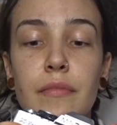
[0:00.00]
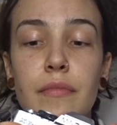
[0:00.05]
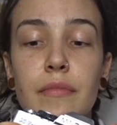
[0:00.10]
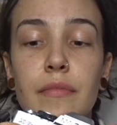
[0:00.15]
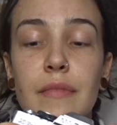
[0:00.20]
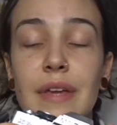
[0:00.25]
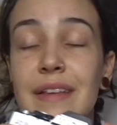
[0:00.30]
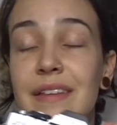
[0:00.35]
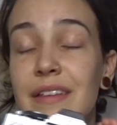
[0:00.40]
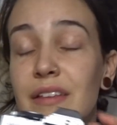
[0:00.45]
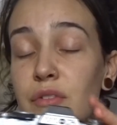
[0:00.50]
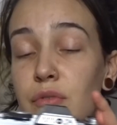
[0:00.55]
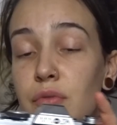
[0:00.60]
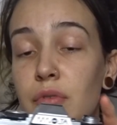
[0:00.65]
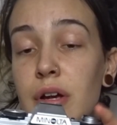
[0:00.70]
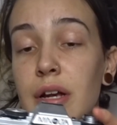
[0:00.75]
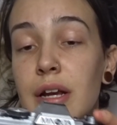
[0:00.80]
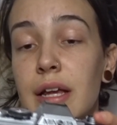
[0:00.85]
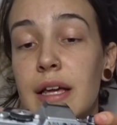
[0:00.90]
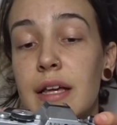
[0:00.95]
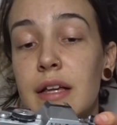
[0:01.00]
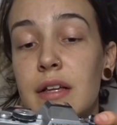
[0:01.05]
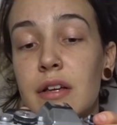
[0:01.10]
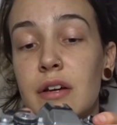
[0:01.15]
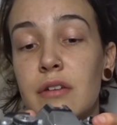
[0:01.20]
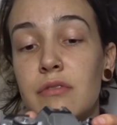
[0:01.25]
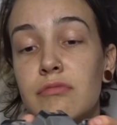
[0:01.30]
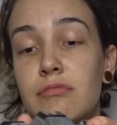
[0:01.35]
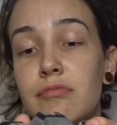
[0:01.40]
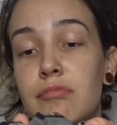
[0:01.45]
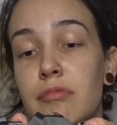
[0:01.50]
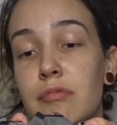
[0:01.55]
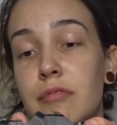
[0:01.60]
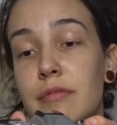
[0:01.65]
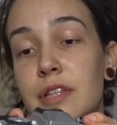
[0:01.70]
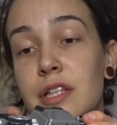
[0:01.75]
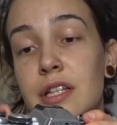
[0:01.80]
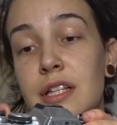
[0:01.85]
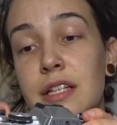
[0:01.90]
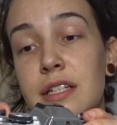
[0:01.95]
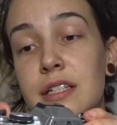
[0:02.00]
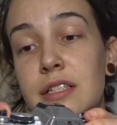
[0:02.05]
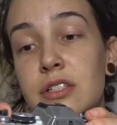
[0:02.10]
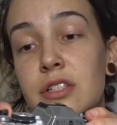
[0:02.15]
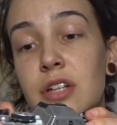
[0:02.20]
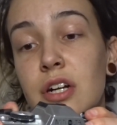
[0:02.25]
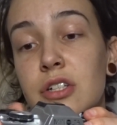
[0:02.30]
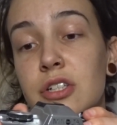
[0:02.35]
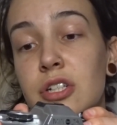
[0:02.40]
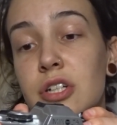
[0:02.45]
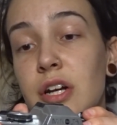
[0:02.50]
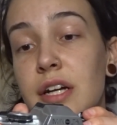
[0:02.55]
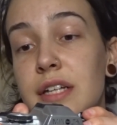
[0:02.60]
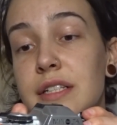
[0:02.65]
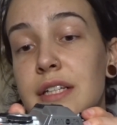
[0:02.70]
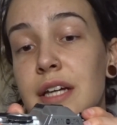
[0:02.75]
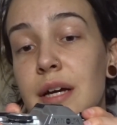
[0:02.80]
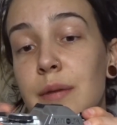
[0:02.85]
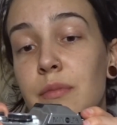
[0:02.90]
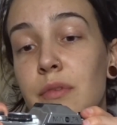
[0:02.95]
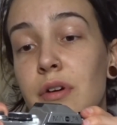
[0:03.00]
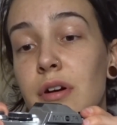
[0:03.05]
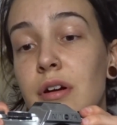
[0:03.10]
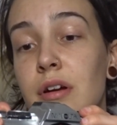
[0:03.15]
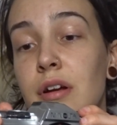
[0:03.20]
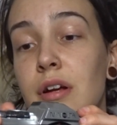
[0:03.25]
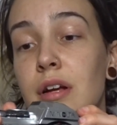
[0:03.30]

This is really it's such a nice camera.